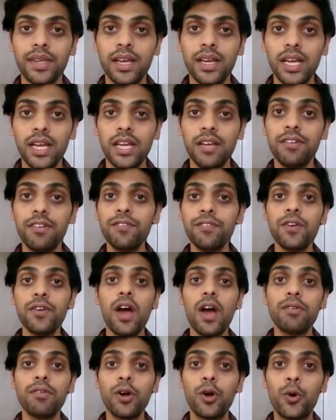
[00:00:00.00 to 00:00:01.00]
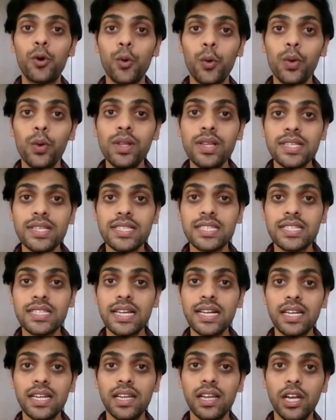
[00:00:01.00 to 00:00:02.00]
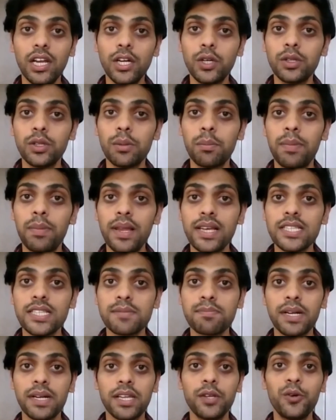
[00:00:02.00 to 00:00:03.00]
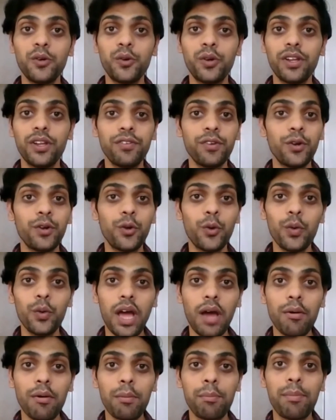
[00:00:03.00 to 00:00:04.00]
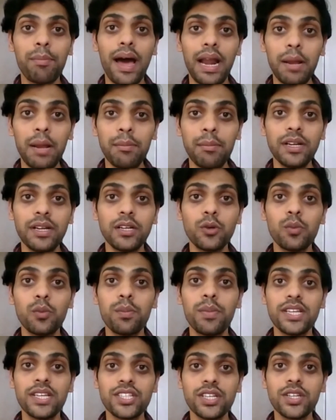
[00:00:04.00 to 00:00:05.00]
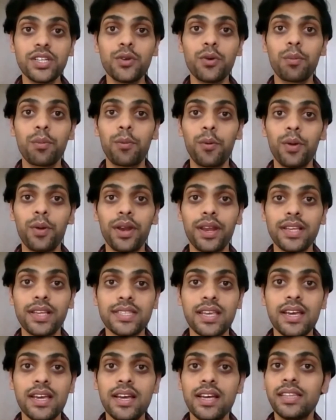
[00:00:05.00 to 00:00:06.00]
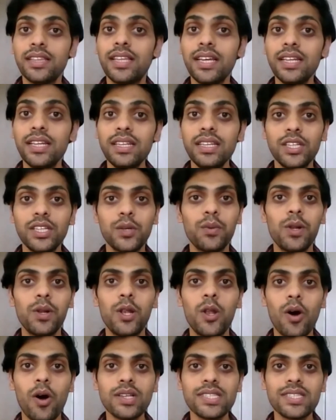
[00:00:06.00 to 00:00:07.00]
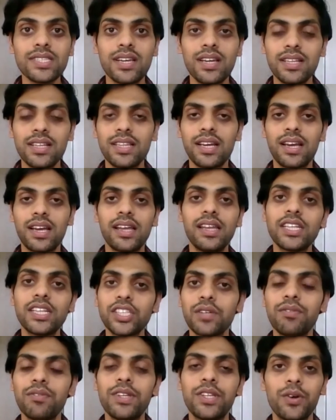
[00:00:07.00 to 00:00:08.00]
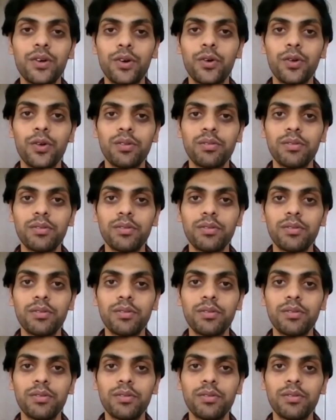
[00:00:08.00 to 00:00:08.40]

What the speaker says: Even if you have a goal set into the place, but if you don't have a parameter to measure your progress, then you will lose the connection with your goal.